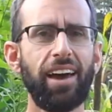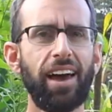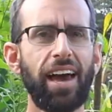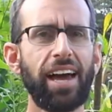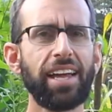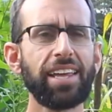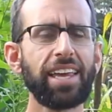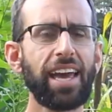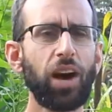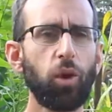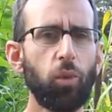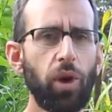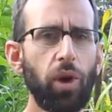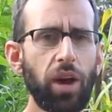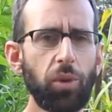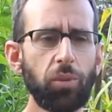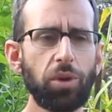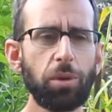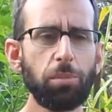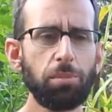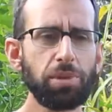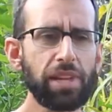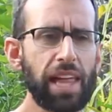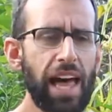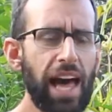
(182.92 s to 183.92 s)
And yet when
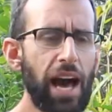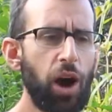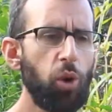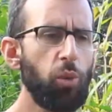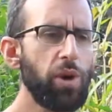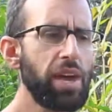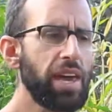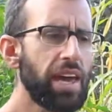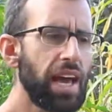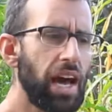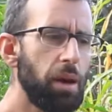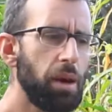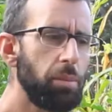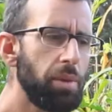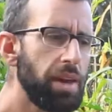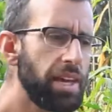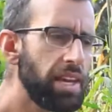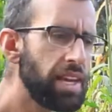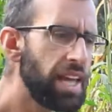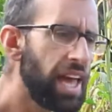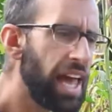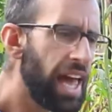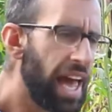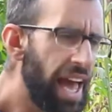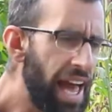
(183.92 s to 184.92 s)
we plow, we come
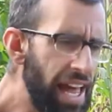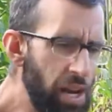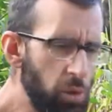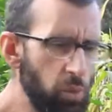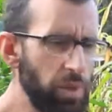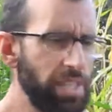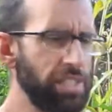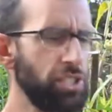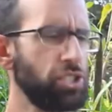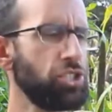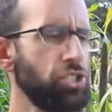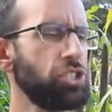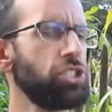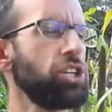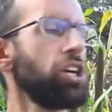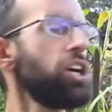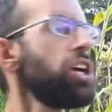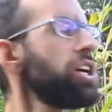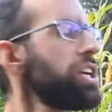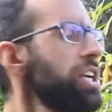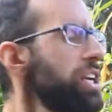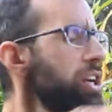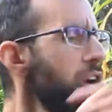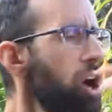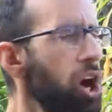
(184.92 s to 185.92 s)
in and we
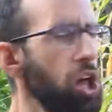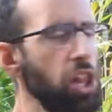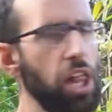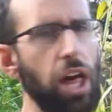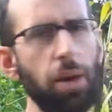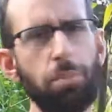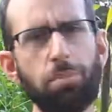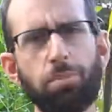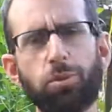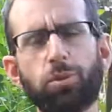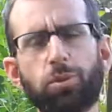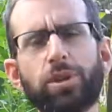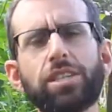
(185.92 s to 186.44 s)
turn it all up.